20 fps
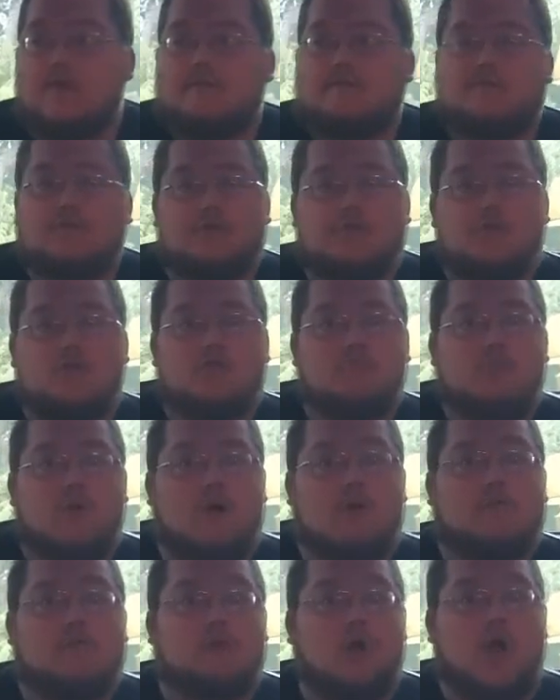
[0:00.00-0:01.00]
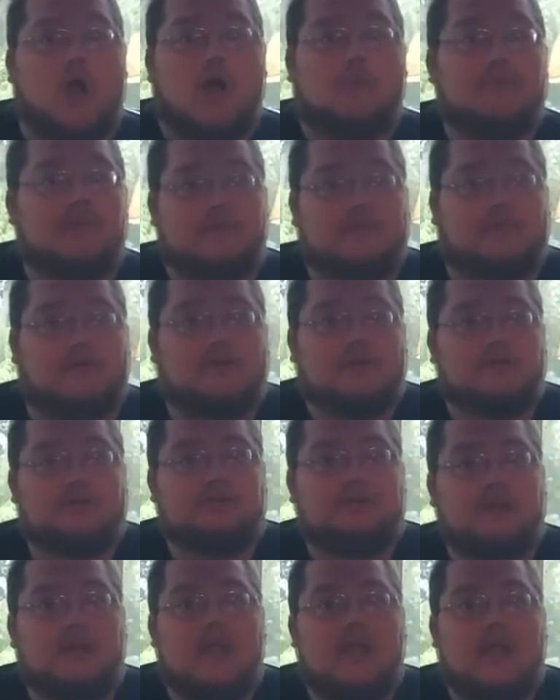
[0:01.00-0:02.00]
for the new Marvel
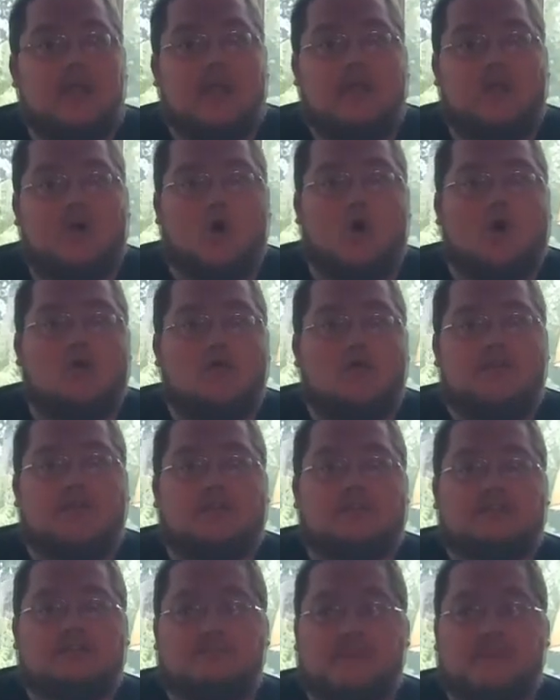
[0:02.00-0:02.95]
Omniverse, and all the things